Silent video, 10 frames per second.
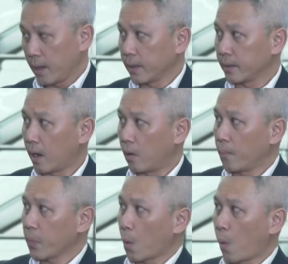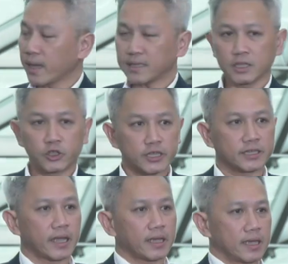Now, what is
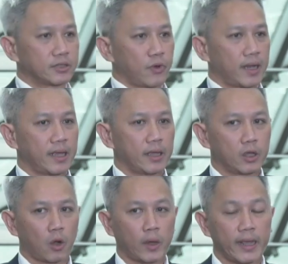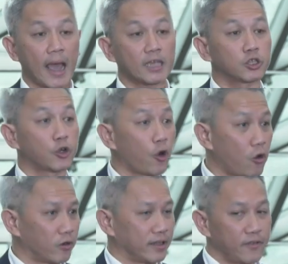interesting is really, it has grown.